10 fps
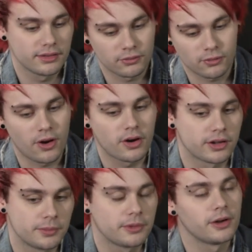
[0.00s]

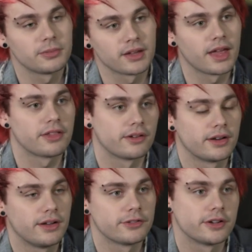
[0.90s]
rock and pop together
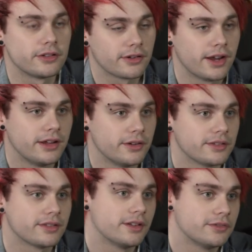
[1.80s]
and have it on the radio
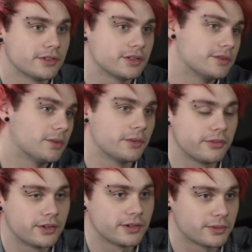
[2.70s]
and stuff, which is what
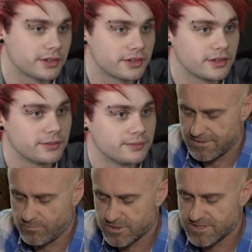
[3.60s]
we've always wanted to do.
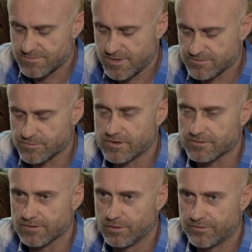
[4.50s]
And what's the most rock
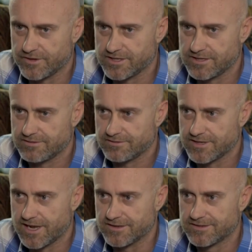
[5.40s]
and roll thing you've ever
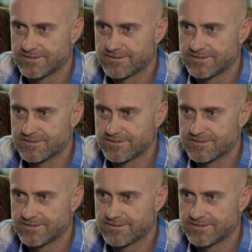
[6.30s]
done?